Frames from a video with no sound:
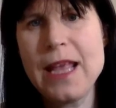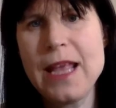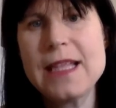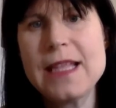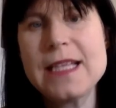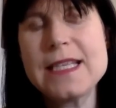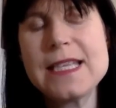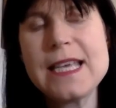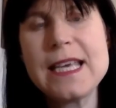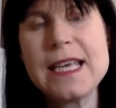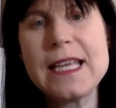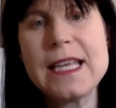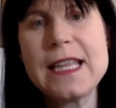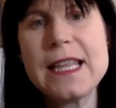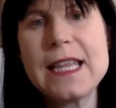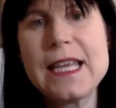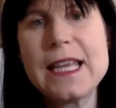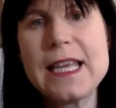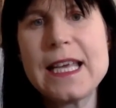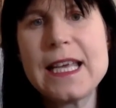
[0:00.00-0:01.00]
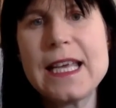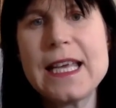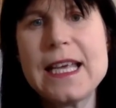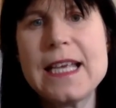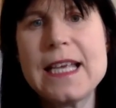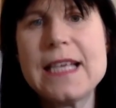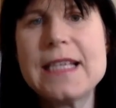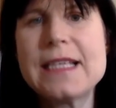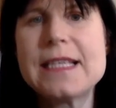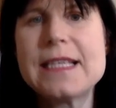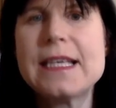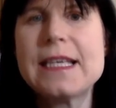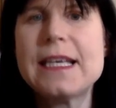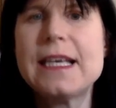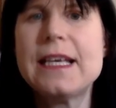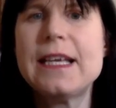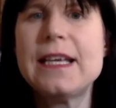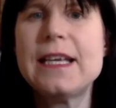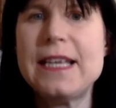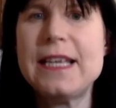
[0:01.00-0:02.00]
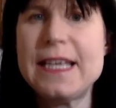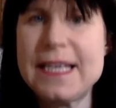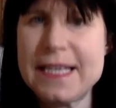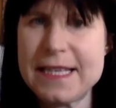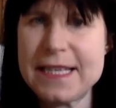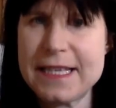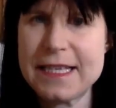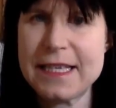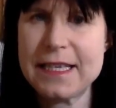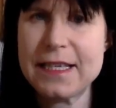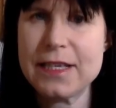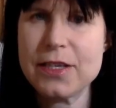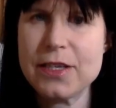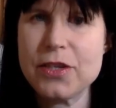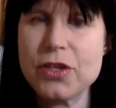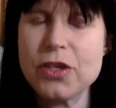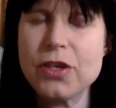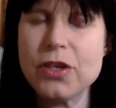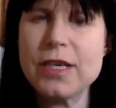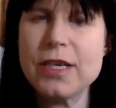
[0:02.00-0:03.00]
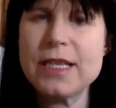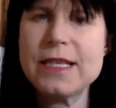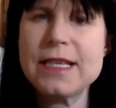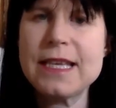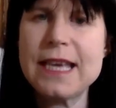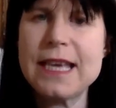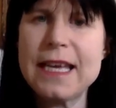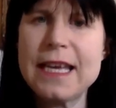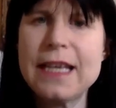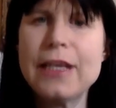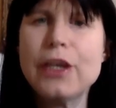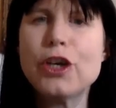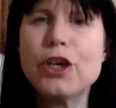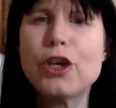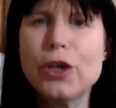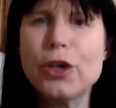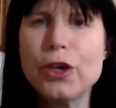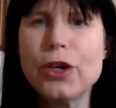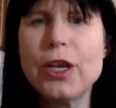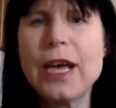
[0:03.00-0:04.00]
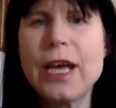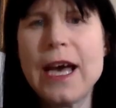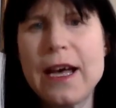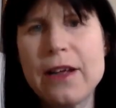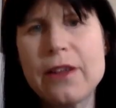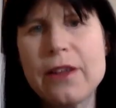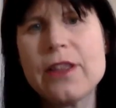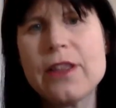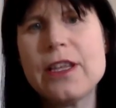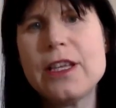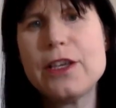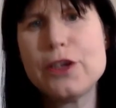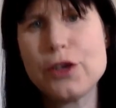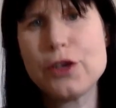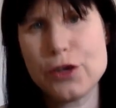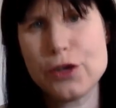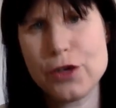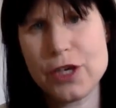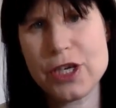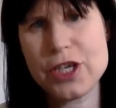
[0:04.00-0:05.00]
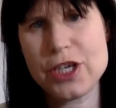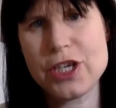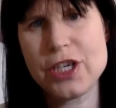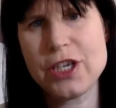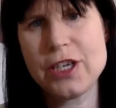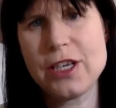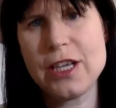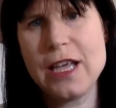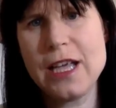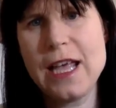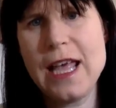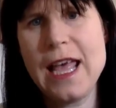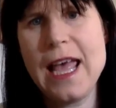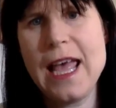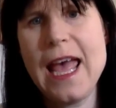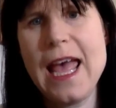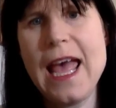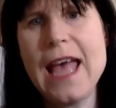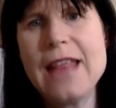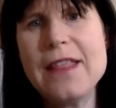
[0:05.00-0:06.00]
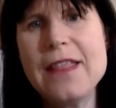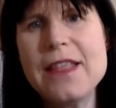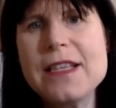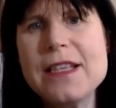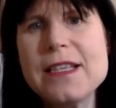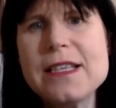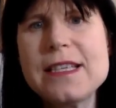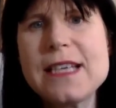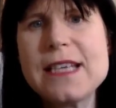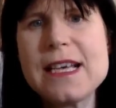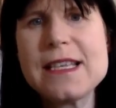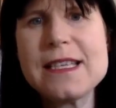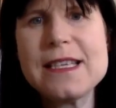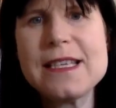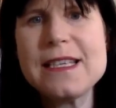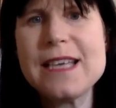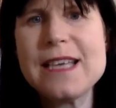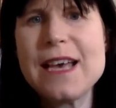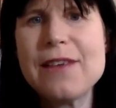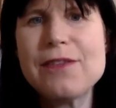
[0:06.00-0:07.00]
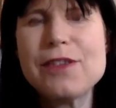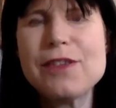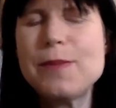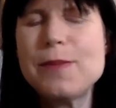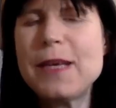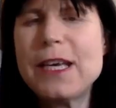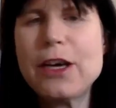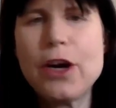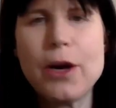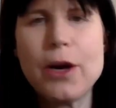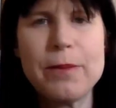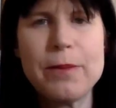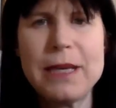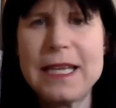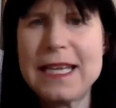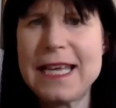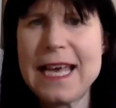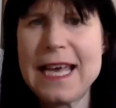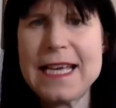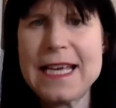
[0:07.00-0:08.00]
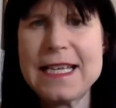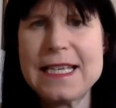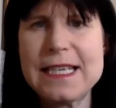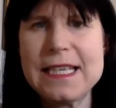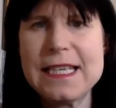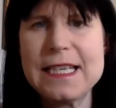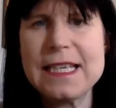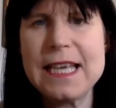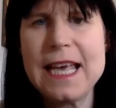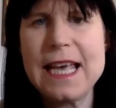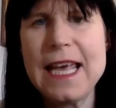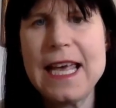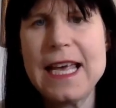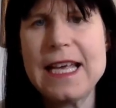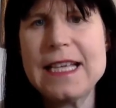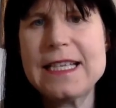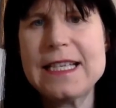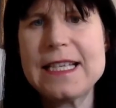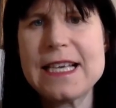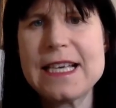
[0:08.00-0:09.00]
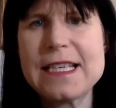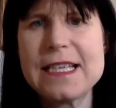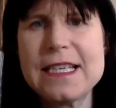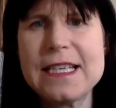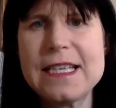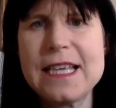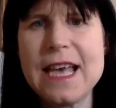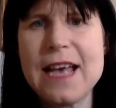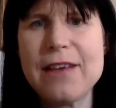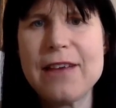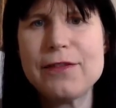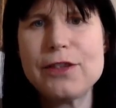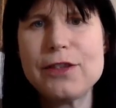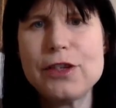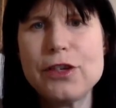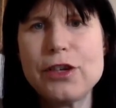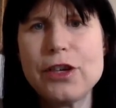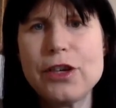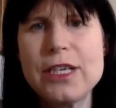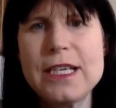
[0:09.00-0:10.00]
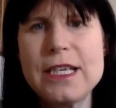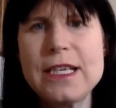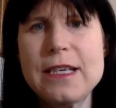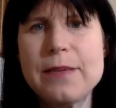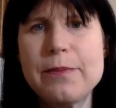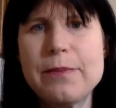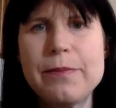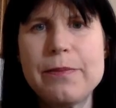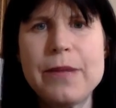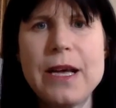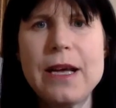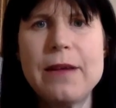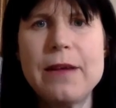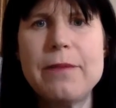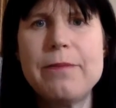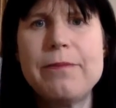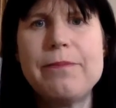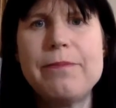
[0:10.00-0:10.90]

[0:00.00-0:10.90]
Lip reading: The second thing is eating. So it's getting good, healthy nutrition. And this doesn't have to be complicated. It doesn't have, you don't need a